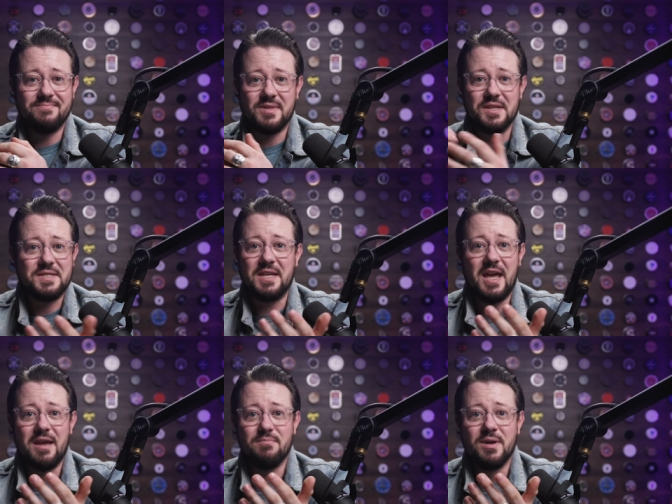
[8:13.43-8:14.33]
the
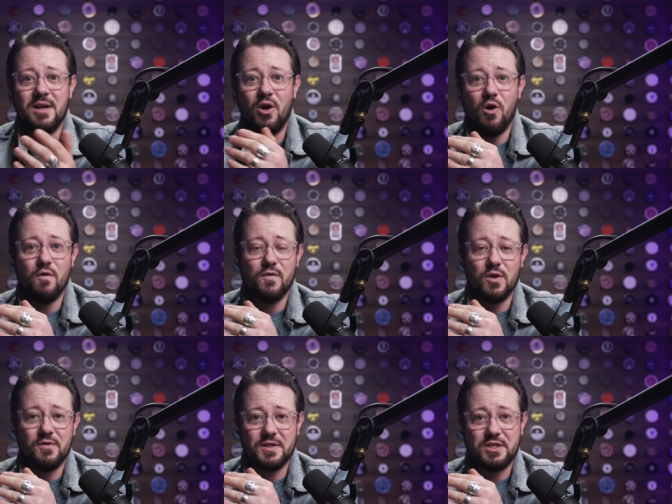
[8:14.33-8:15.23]
same
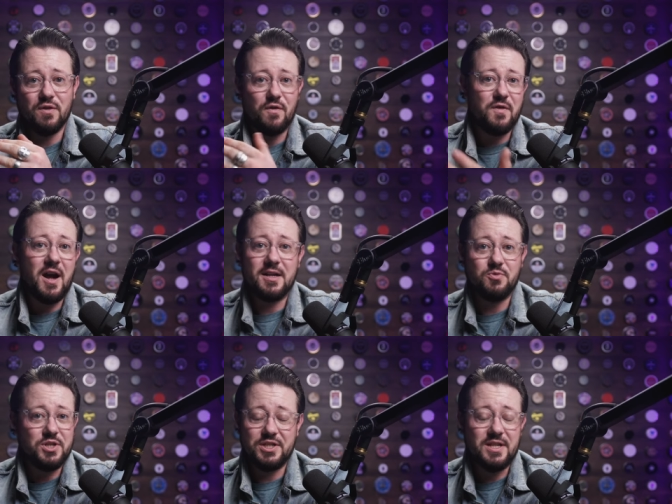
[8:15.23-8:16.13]
over the Silver Fox,
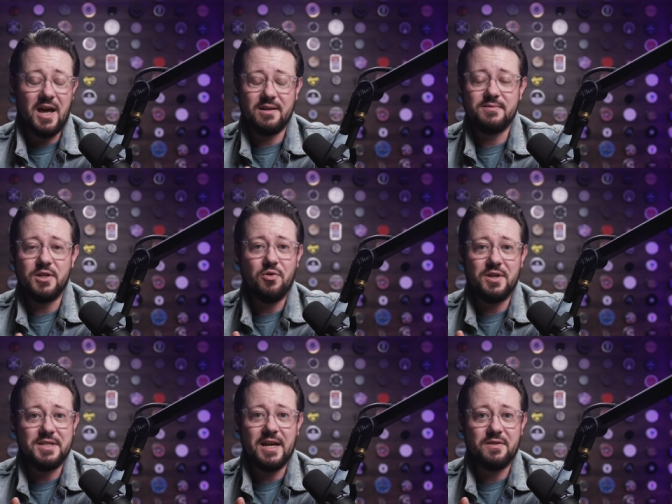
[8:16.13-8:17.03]
which is not, you know, a
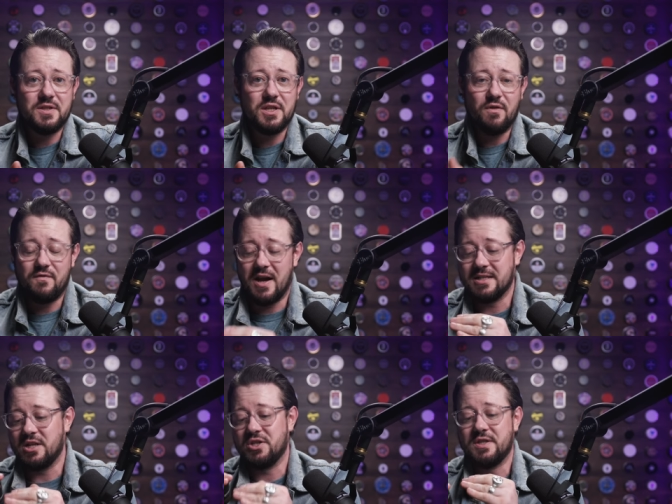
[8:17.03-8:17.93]
dig at the Silver Fox.
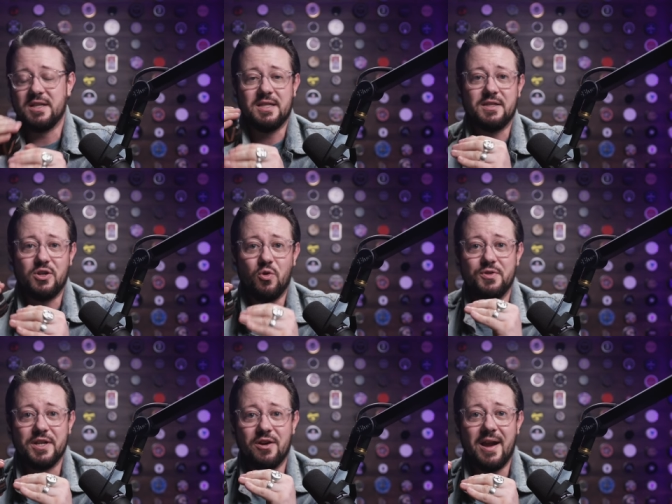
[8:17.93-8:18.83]
I just think that the Gold
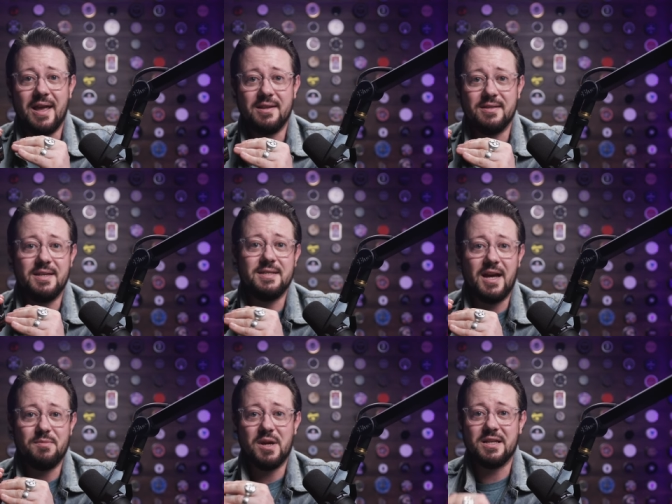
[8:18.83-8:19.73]
Digger and the
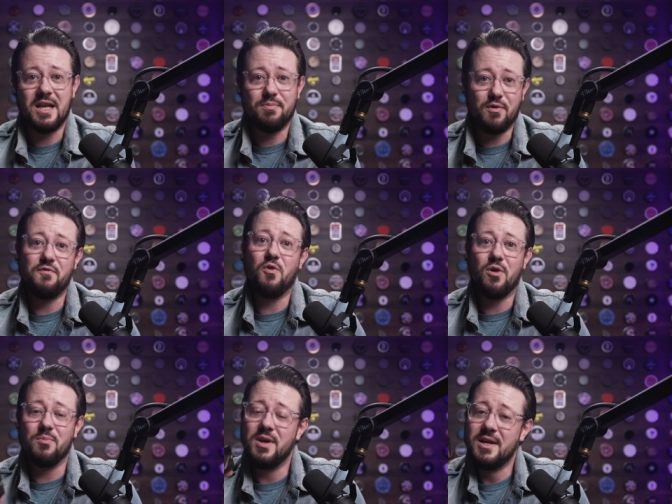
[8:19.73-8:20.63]
Dynamite Clay
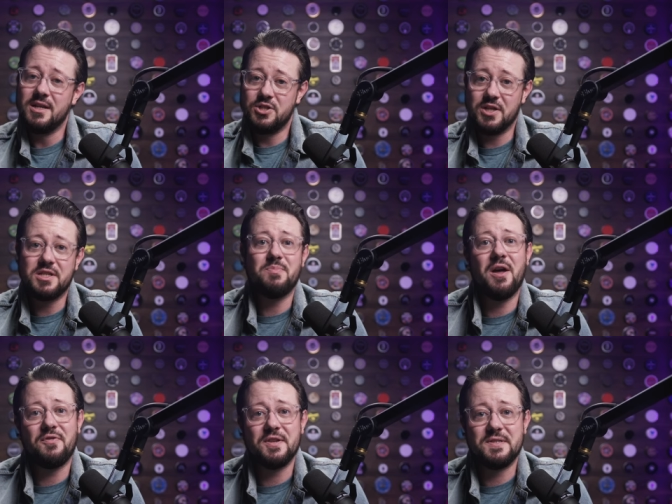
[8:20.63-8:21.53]
perform just
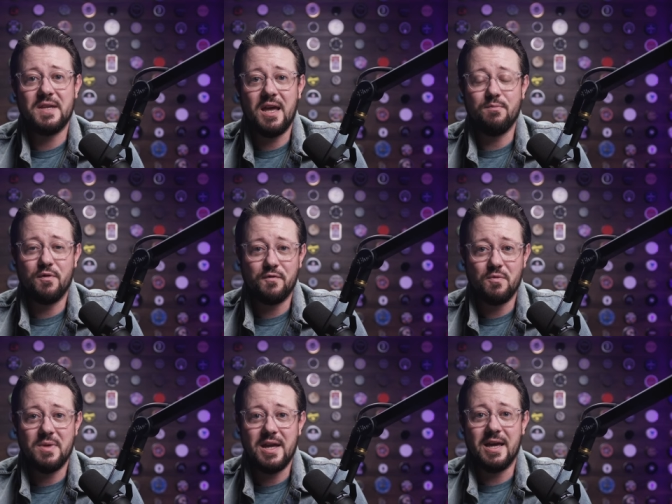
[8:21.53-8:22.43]
about the same for
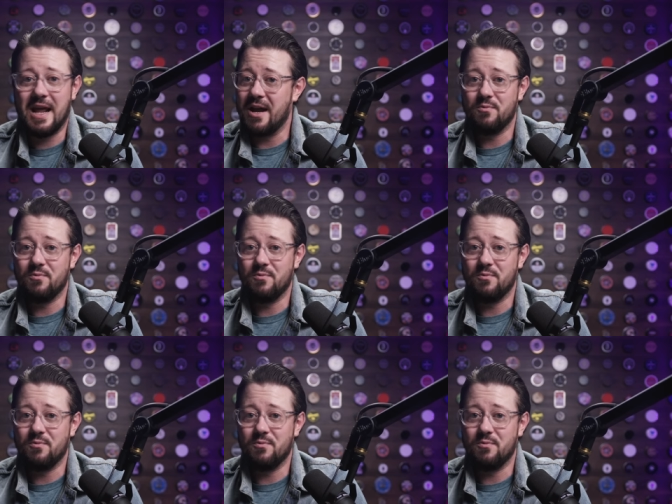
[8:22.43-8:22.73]
me, and I,